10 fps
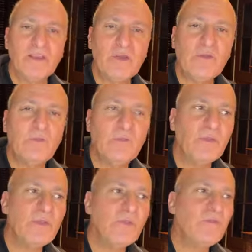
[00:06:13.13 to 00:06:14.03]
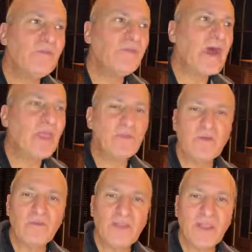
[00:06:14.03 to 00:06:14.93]
the new
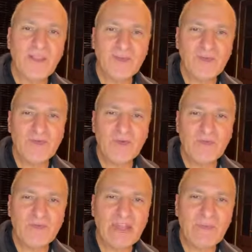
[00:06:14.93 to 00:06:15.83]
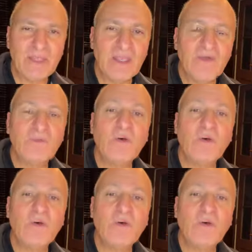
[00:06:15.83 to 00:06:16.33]
father of the Juvederm family,